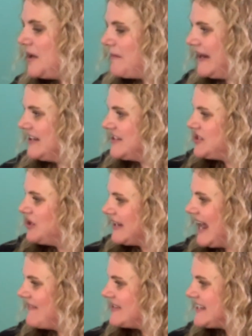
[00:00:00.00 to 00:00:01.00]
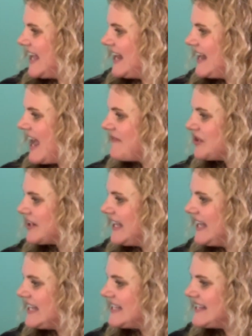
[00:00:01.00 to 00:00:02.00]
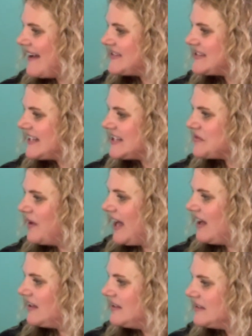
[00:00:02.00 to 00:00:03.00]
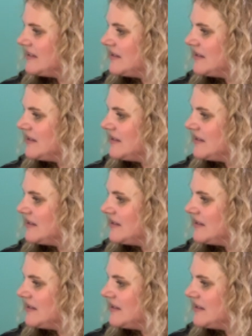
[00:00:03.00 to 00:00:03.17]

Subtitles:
Parents, you can have a set and have your kids have a set as well,